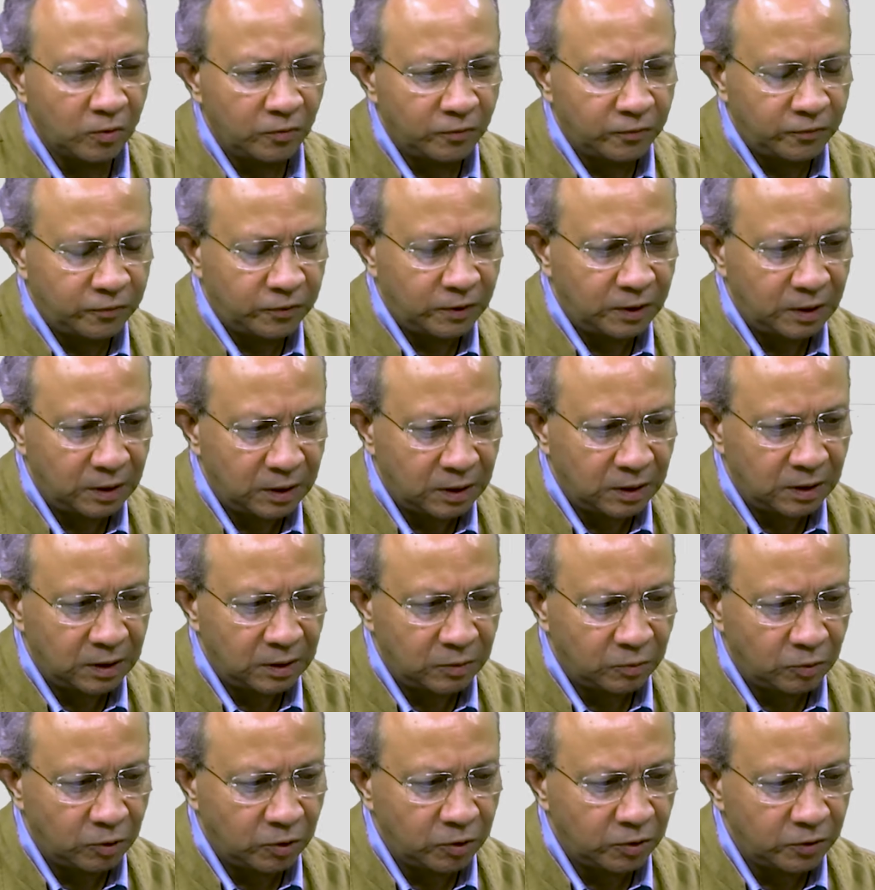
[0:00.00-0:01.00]

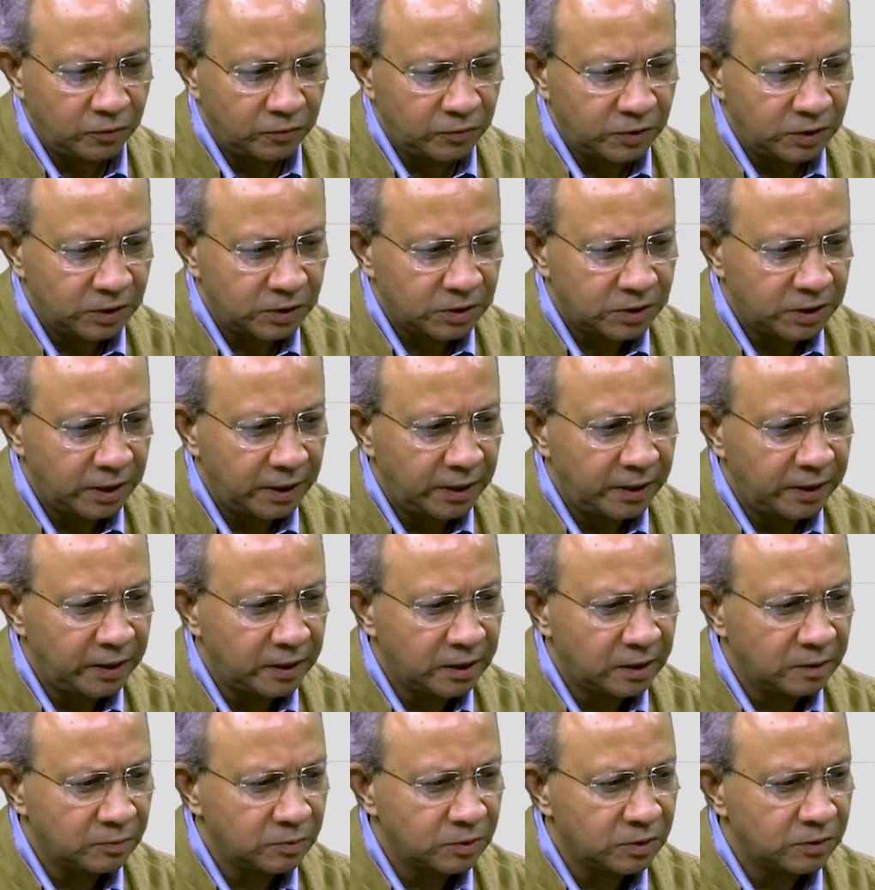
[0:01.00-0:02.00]
of what you've just said in
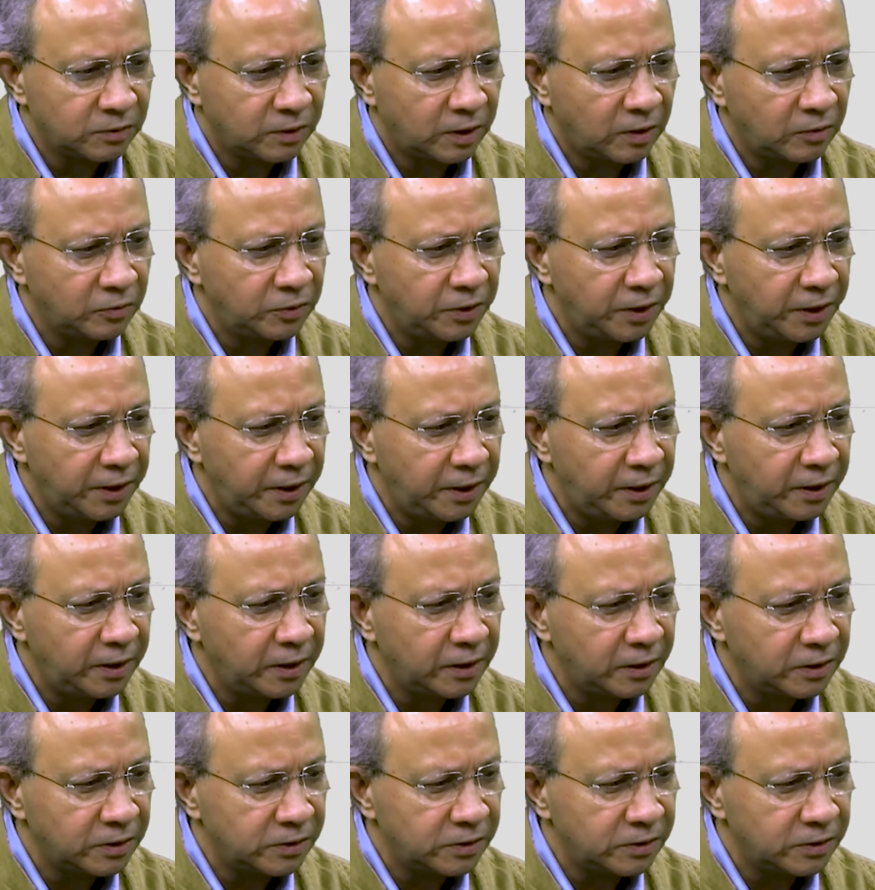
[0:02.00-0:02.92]
terms of how the Indian